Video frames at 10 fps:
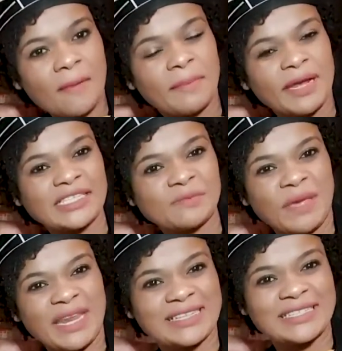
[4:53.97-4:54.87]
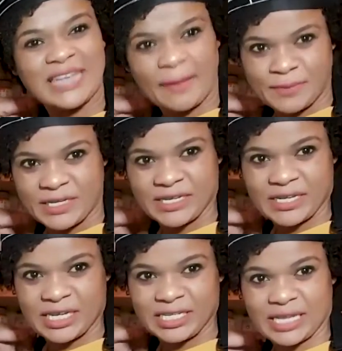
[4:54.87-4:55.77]
but it's been adapted
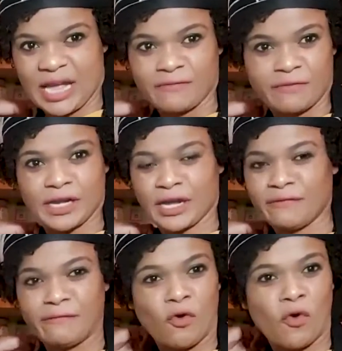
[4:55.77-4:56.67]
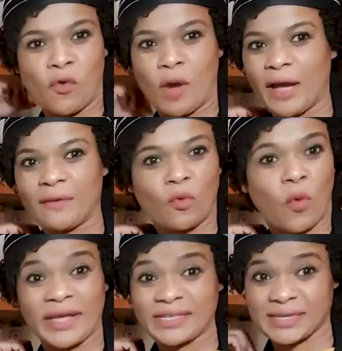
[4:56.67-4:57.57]
in East Africa for
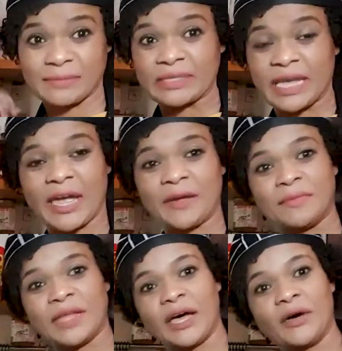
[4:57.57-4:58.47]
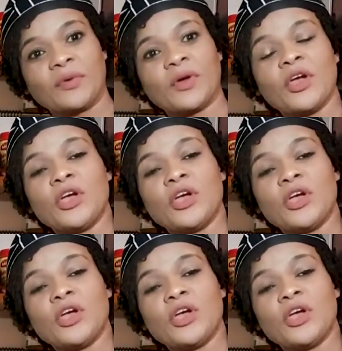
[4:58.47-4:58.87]
quite some time now.